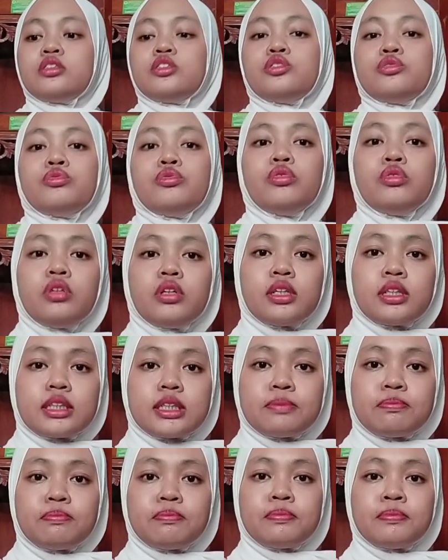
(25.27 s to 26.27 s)
2.
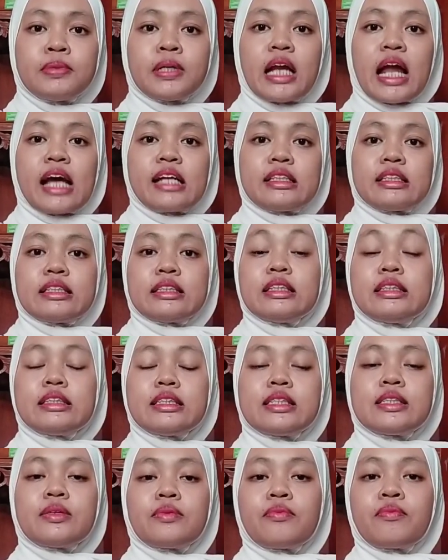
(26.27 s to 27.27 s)

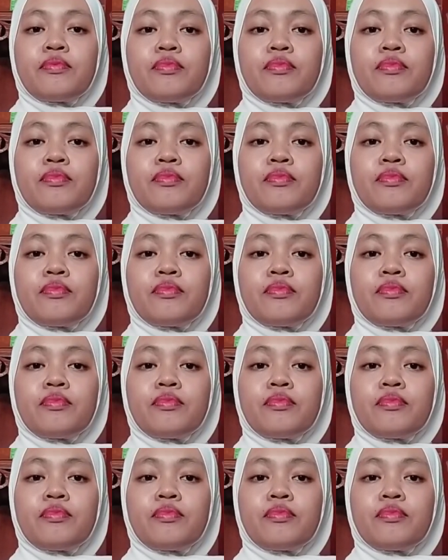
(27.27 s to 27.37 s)
Politeness.